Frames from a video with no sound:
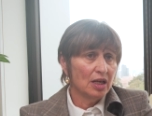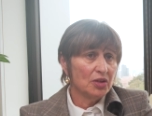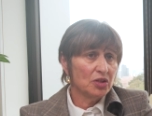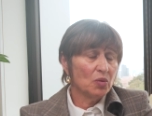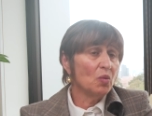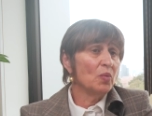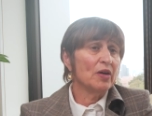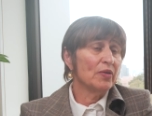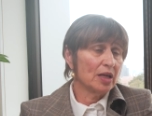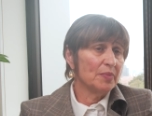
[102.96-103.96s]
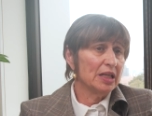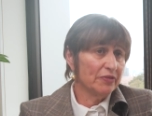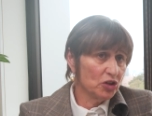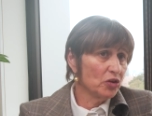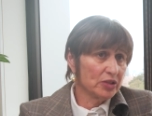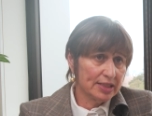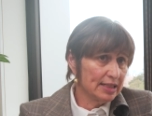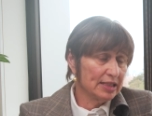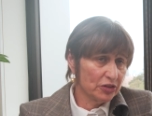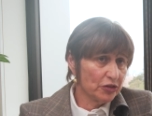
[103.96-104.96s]
So what we're recommending for doctors
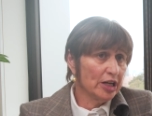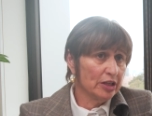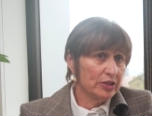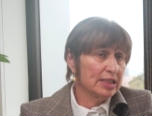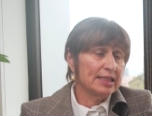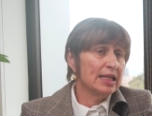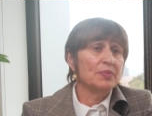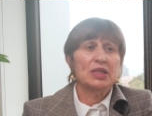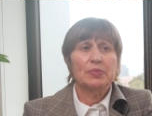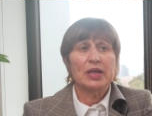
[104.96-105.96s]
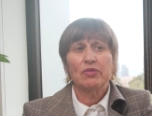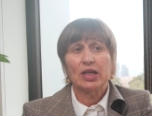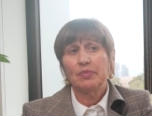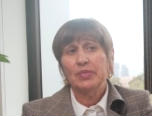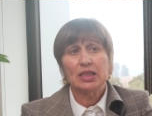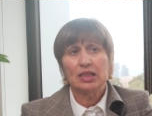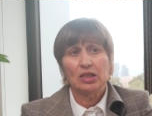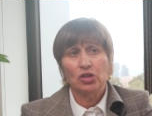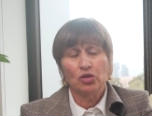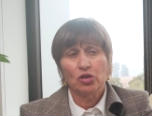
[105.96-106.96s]
in Australia is the same that's being recommended
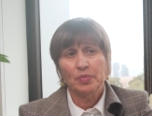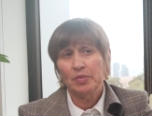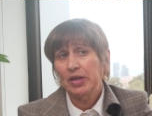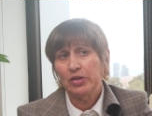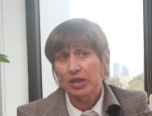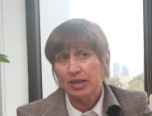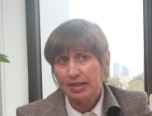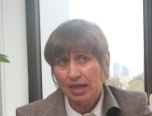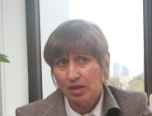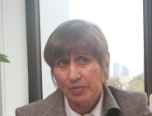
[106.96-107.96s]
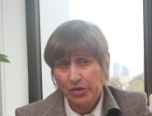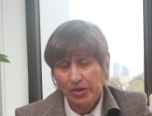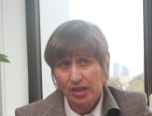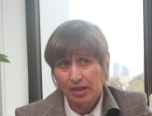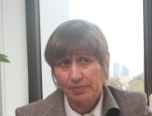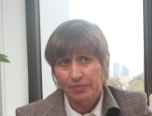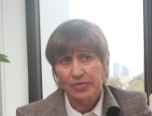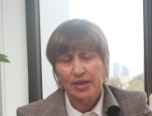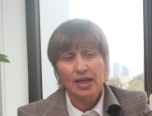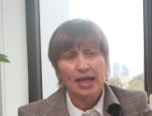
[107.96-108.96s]
in Europe, America, South America.
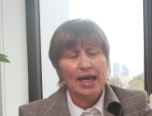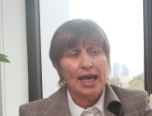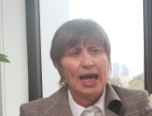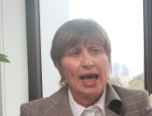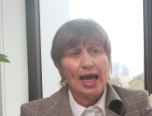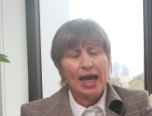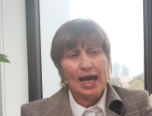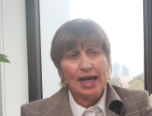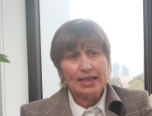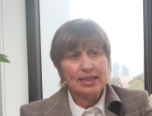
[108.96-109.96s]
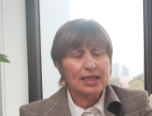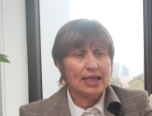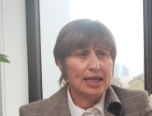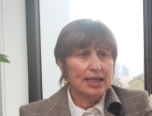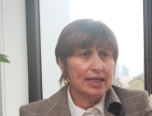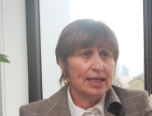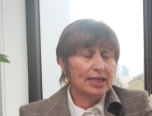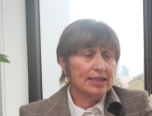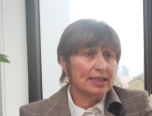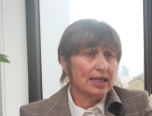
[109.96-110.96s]
And it
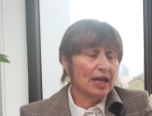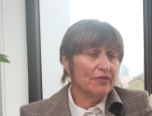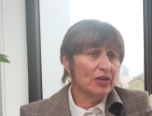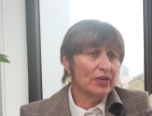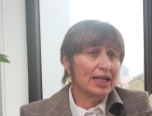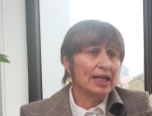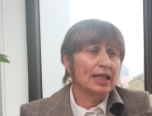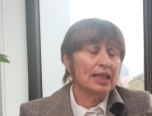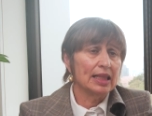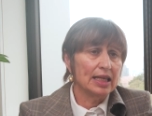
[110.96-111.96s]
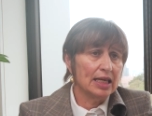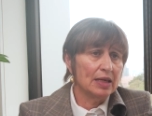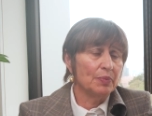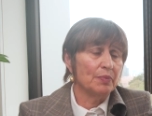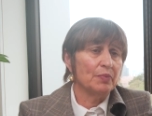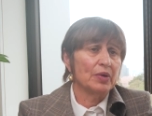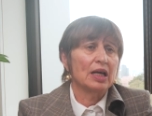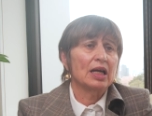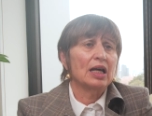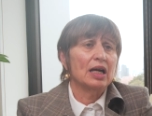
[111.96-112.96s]
is a very clear
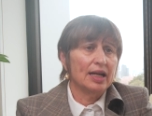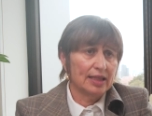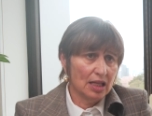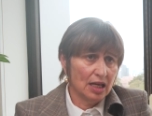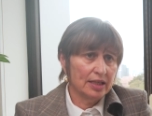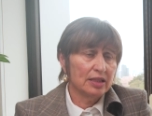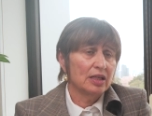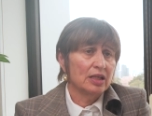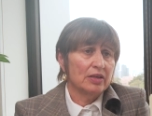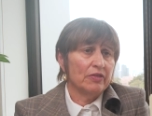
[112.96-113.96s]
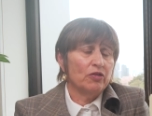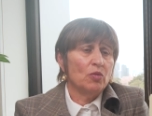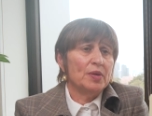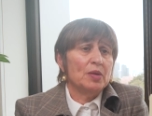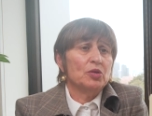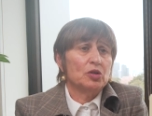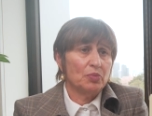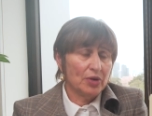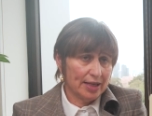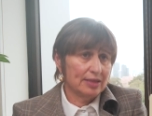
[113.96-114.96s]
guideline for people to
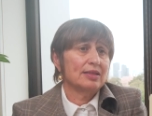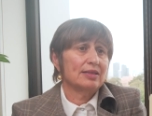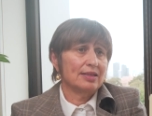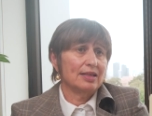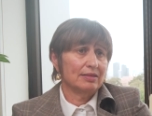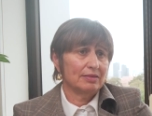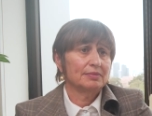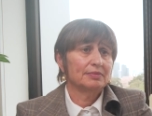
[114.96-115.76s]
practice in.